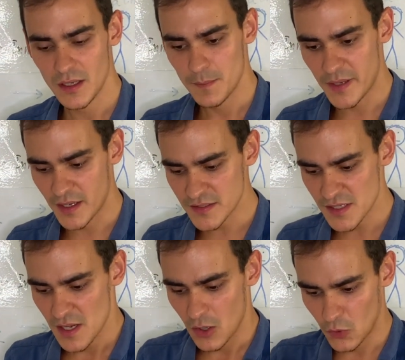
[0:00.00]
because
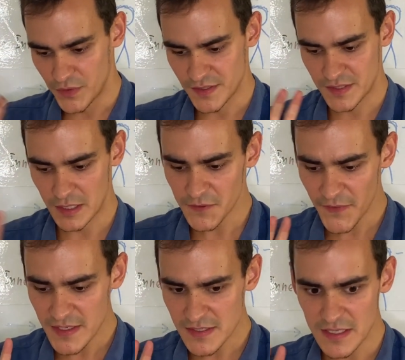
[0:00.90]
on the
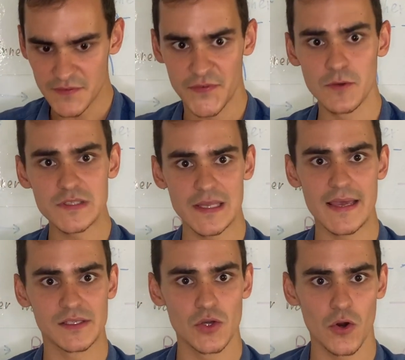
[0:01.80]
surface, it feels
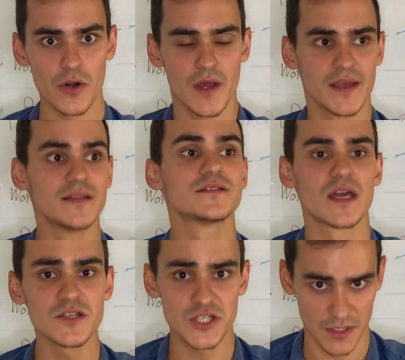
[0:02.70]
like your
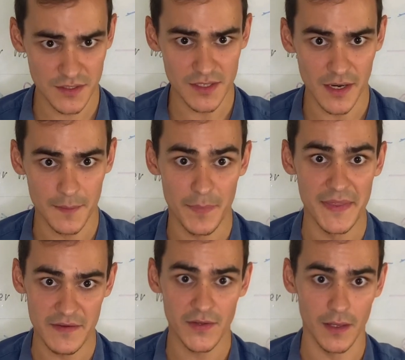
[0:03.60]
intentions are
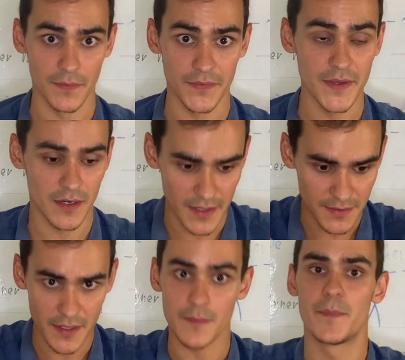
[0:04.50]
benevolent. They're in
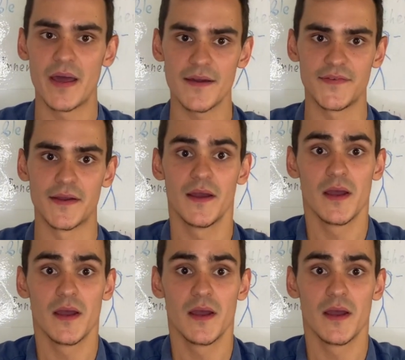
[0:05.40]
their benefit.